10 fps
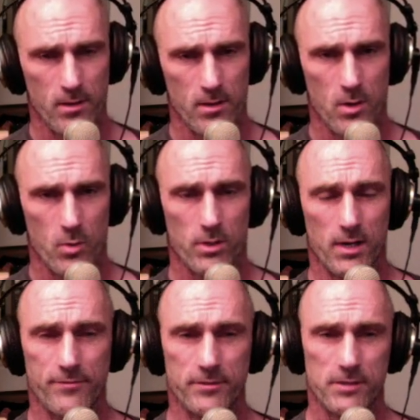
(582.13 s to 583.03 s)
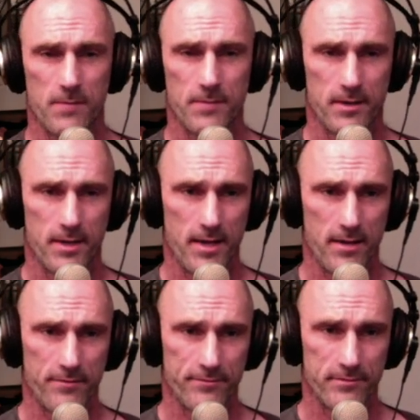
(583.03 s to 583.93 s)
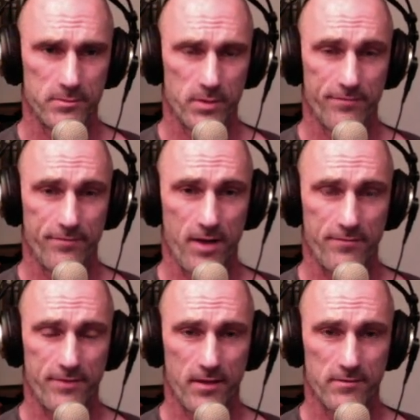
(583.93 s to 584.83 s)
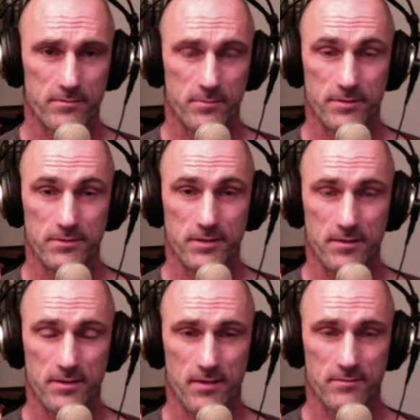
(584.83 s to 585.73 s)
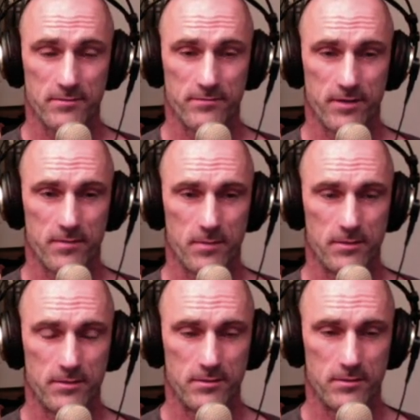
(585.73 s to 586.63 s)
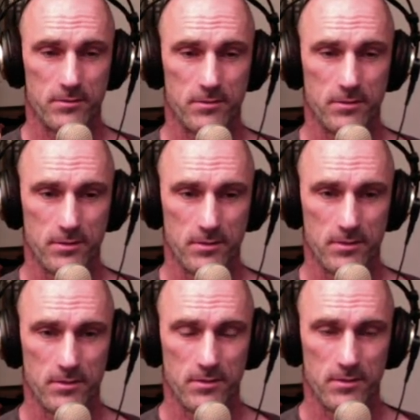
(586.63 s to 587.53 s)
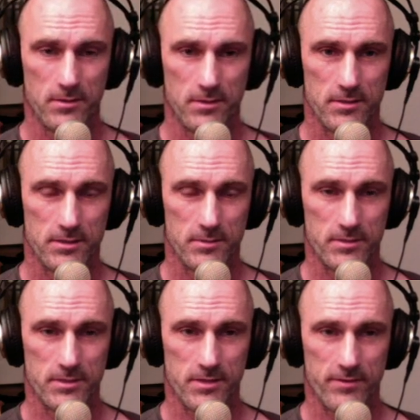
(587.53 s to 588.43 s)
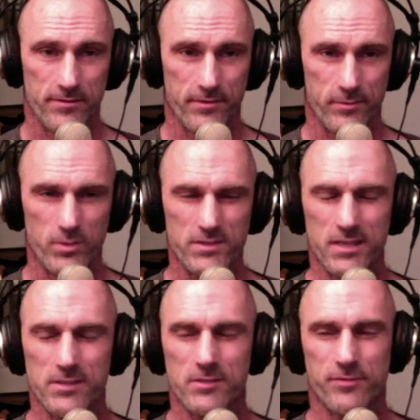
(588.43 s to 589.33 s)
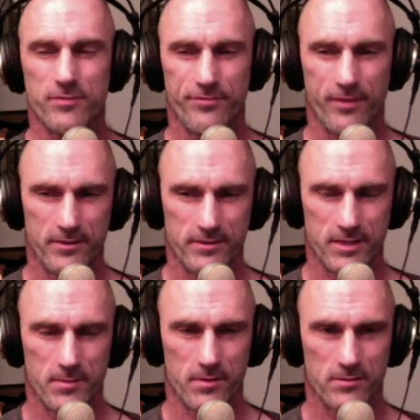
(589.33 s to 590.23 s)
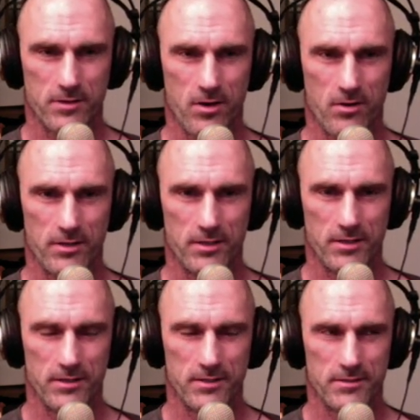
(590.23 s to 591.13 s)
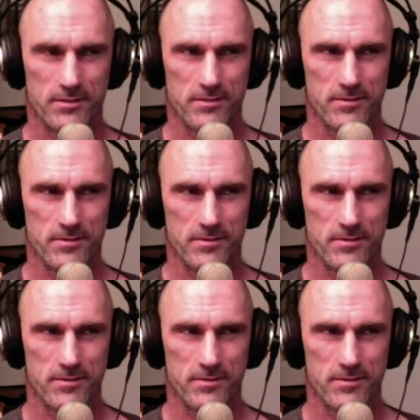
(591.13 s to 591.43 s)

we're going to have to chop that in half. So we have 5,000 plus 10,000 divided by 2 is going to be 7,500. Well, let's say, just for fun example, our target is